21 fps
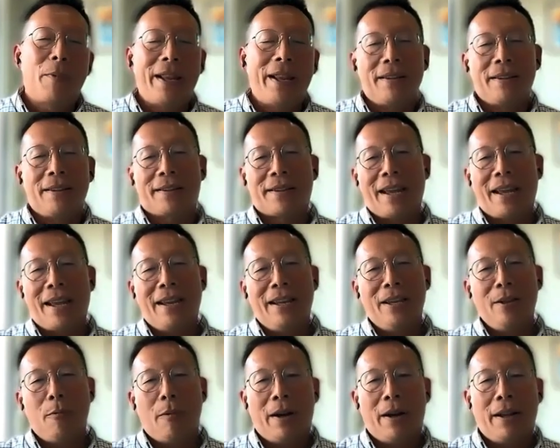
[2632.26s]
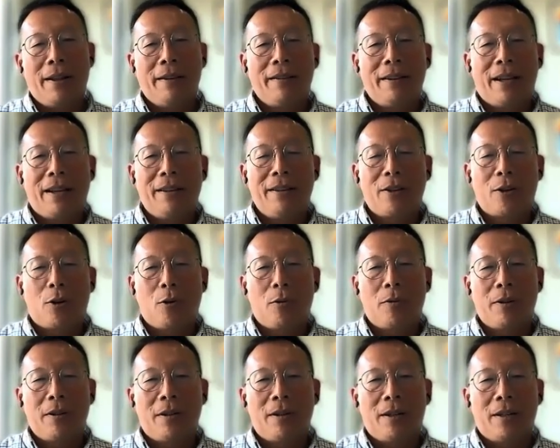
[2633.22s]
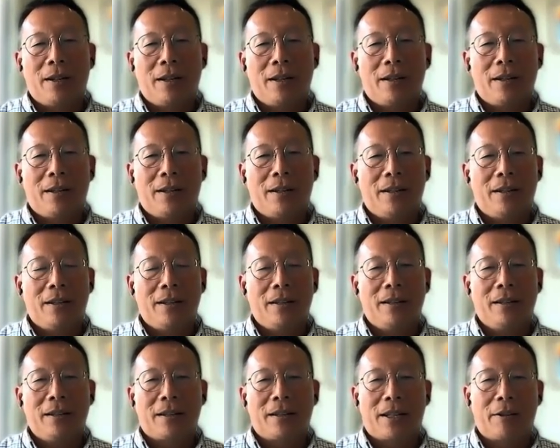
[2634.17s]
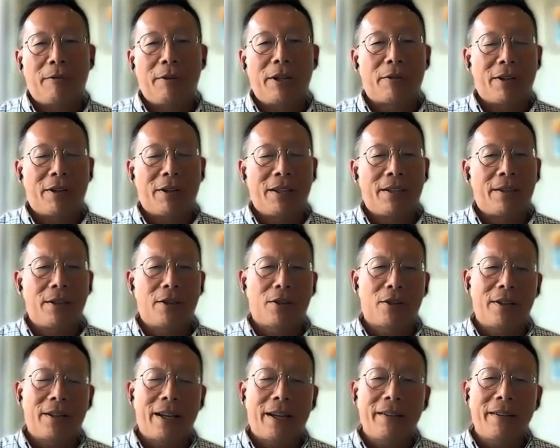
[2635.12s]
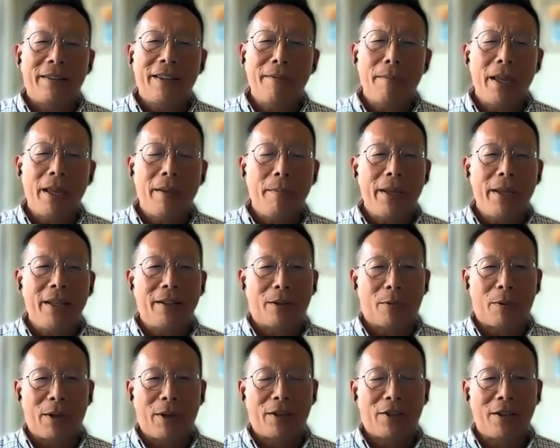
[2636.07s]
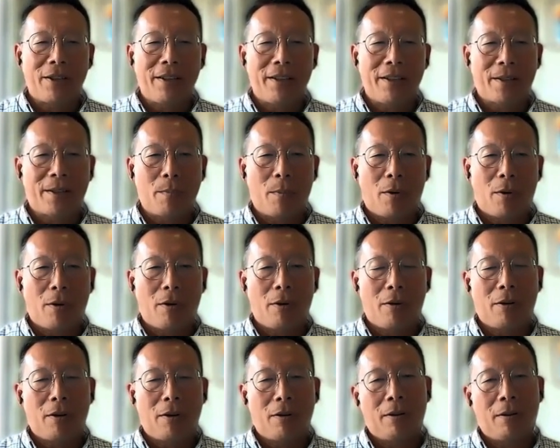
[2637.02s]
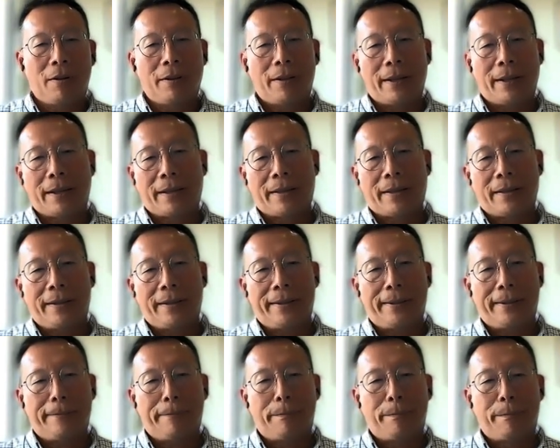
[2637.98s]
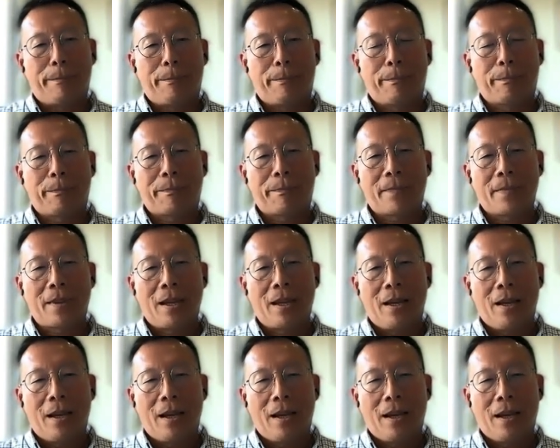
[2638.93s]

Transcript: So when does anyone undergo a, a, career transition? I think maybe the question is more like, um,